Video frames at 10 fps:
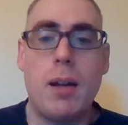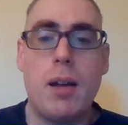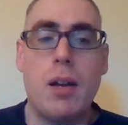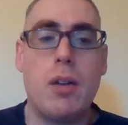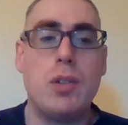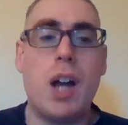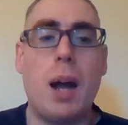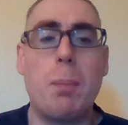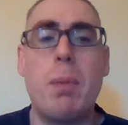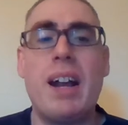
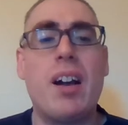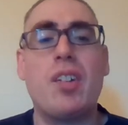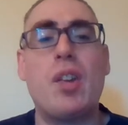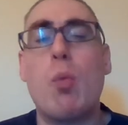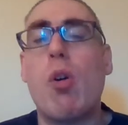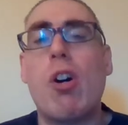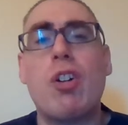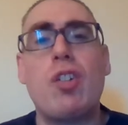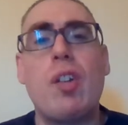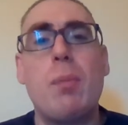Not because the
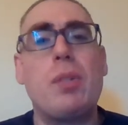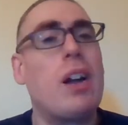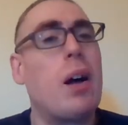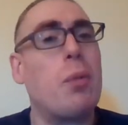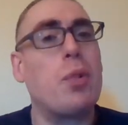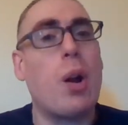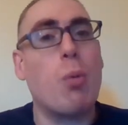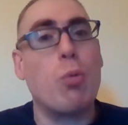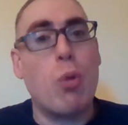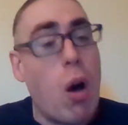works themselves are
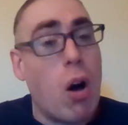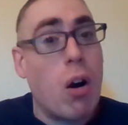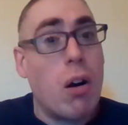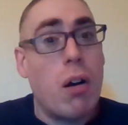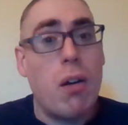wrong,